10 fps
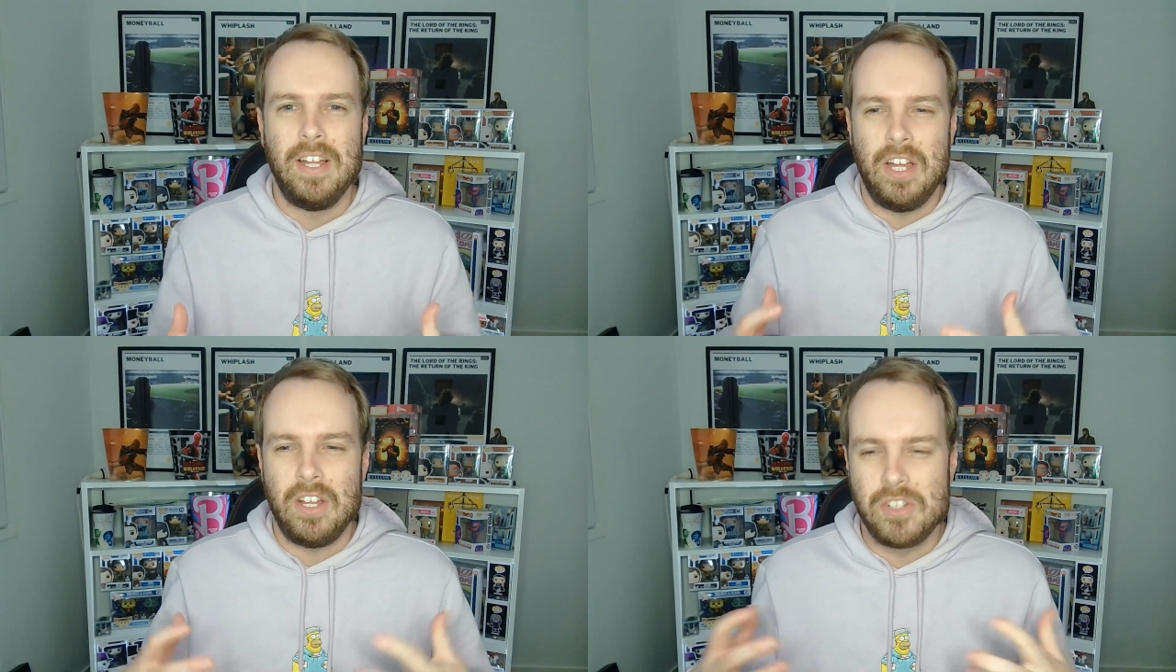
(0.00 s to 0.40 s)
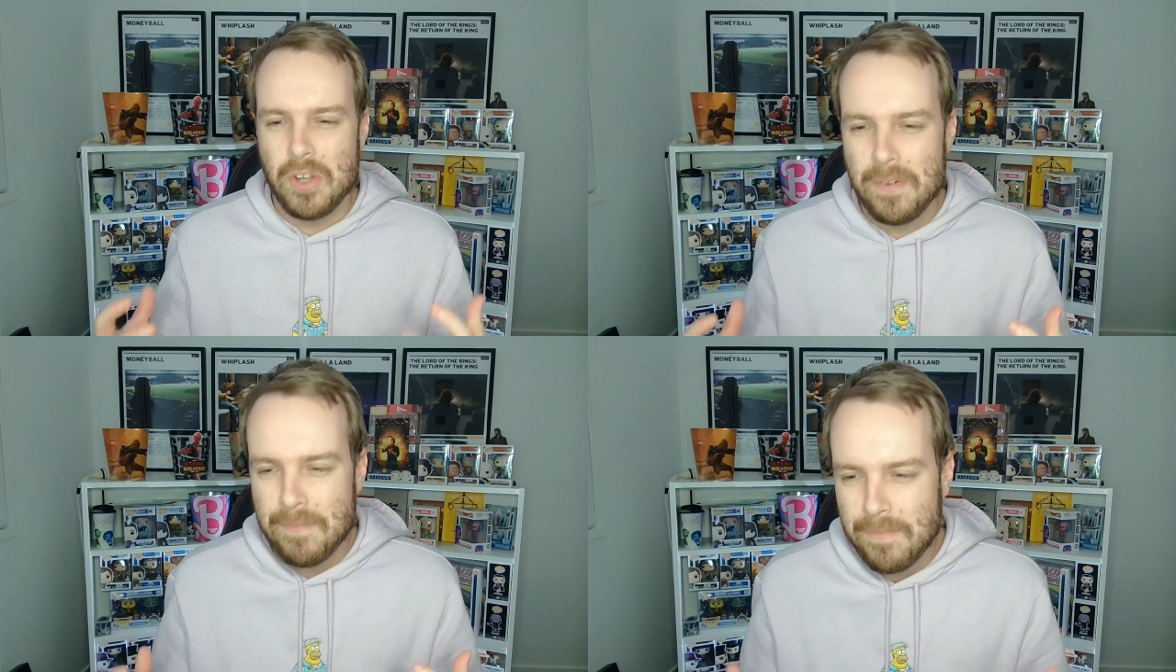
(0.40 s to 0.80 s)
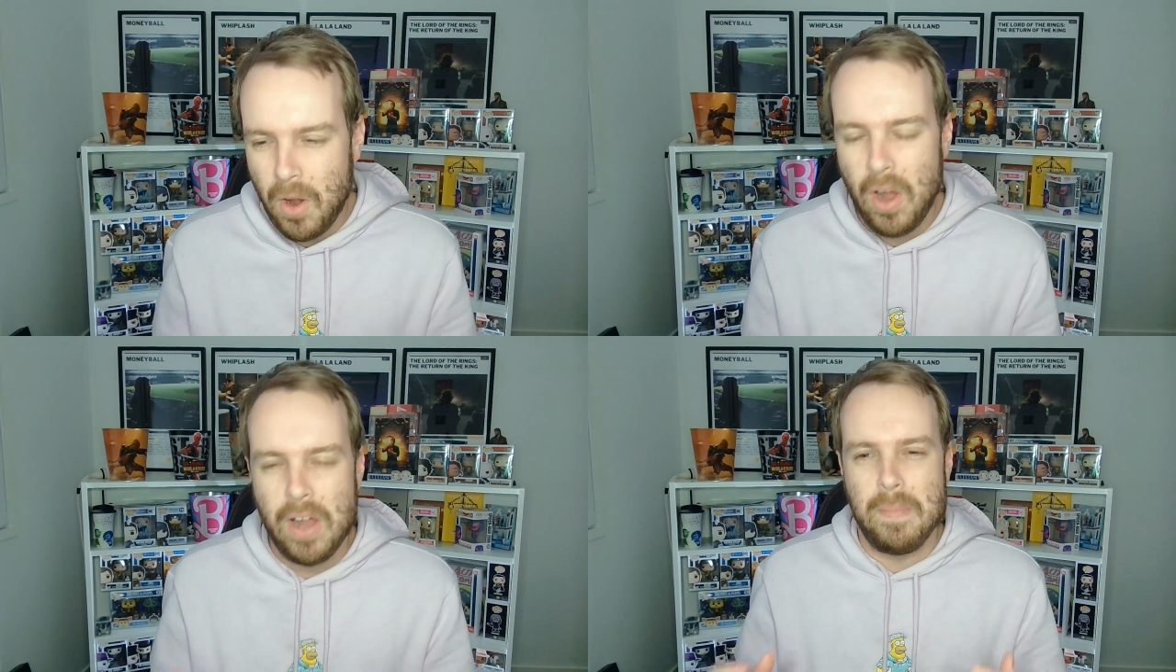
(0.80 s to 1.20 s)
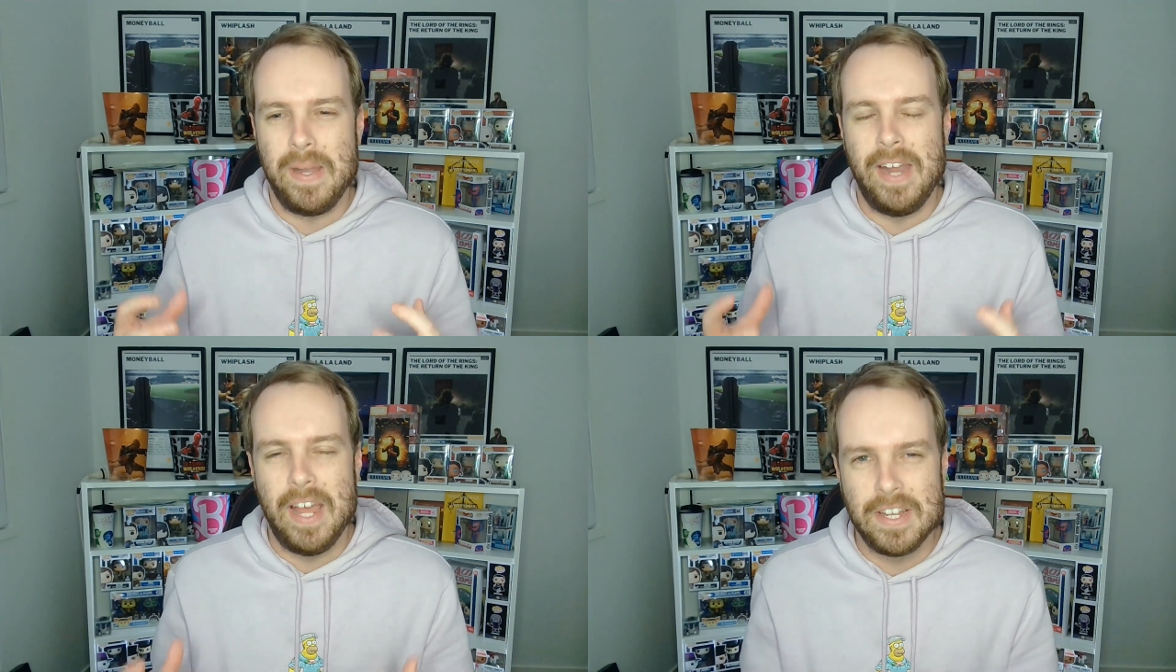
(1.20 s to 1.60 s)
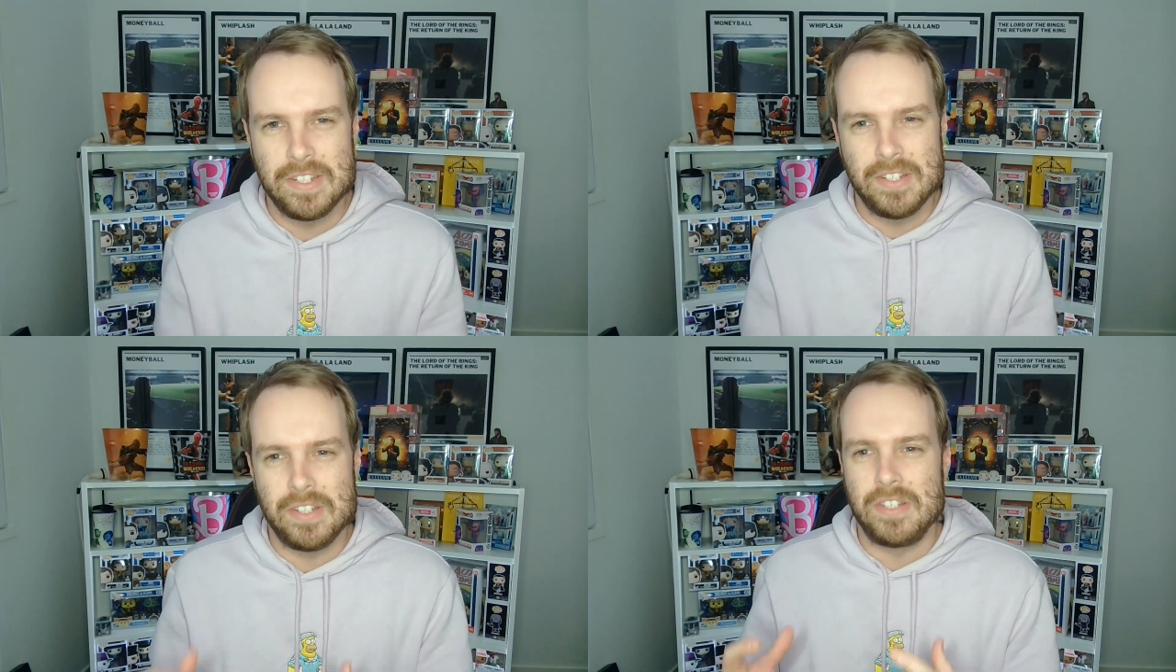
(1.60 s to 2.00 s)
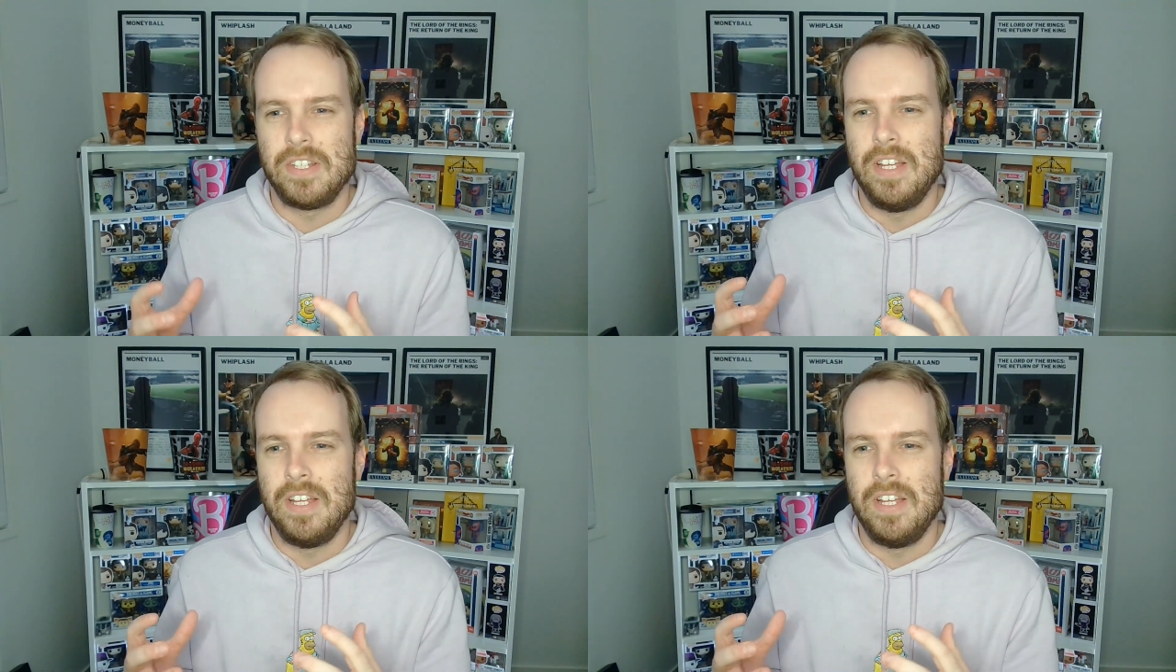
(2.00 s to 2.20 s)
a certain vibe and essence